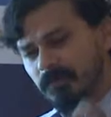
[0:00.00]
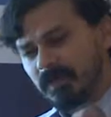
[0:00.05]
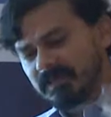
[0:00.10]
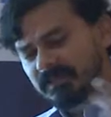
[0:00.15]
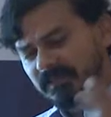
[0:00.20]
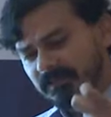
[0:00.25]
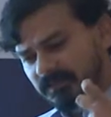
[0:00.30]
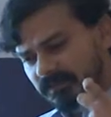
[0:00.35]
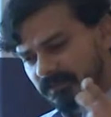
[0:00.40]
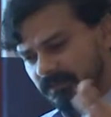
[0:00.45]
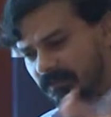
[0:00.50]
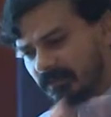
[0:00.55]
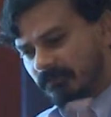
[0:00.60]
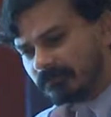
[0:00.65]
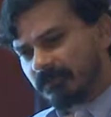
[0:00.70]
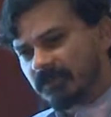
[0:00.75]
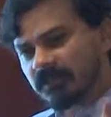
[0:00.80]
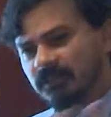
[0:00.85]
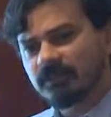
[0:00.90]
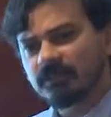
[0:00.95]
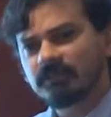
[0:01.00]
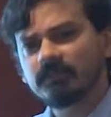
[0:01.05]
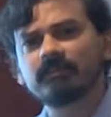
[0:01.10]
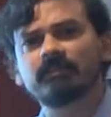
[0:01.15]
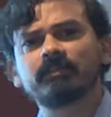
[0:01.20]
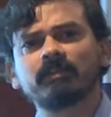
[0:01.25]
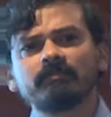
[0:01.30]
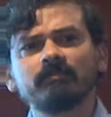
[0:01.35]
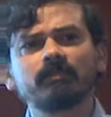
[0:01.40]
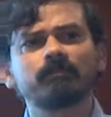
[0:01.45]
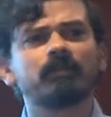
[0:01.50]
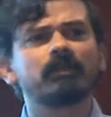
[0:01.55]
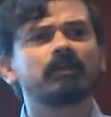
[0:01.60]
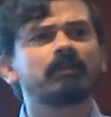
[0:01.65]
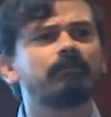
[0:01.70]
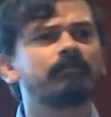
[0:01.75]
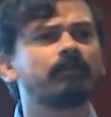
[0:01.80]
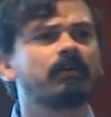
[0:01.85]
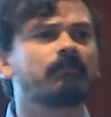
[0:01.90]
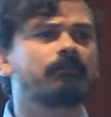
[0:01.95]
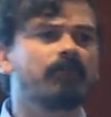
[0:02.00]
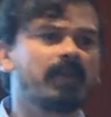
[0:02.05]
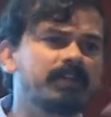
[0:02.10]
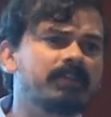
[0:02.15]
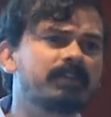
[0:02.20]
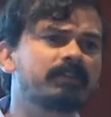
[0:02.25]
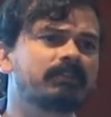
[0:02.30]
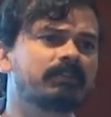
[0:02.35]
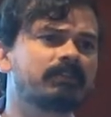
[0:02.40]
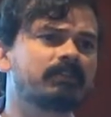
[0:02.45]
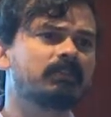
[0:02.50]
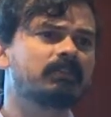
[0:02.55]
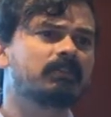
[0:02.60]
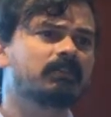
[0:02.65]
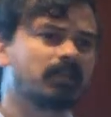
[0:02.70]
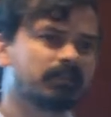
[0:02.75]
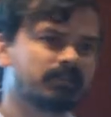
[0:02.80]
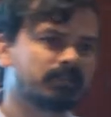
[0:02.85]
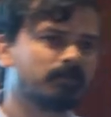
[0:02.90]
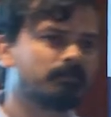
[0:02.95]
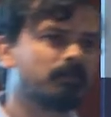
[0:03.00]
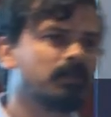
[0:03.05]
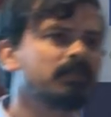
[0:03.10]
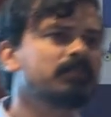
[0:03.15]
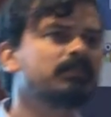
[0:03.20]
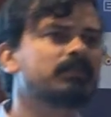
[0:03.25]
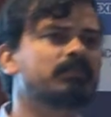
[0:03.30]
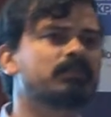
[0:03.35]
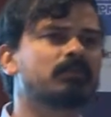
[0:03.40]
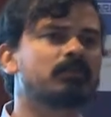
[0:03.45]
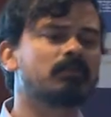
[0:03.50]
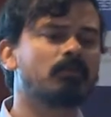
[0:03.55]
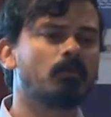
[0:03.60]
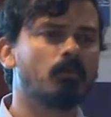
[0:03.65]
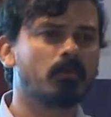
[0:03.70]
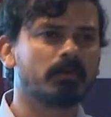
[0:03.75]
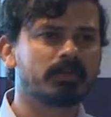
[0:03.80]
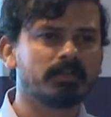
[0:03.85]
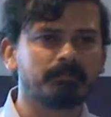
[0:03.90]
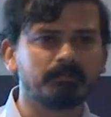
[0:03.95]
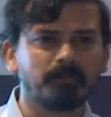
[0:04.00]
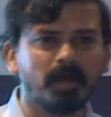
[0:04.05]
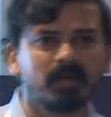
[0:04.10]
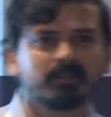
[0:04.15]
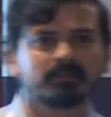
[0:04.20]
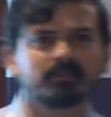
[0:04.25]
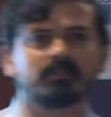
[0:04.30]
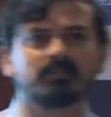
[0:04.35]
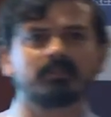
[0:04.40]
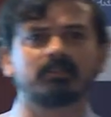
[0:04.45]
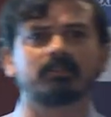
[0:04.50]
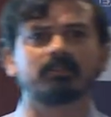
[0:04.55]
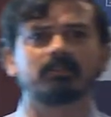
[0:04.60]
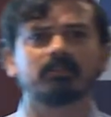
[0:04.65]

built this uh, feature engineering systems for, for various uh, customers uh, over the past uh,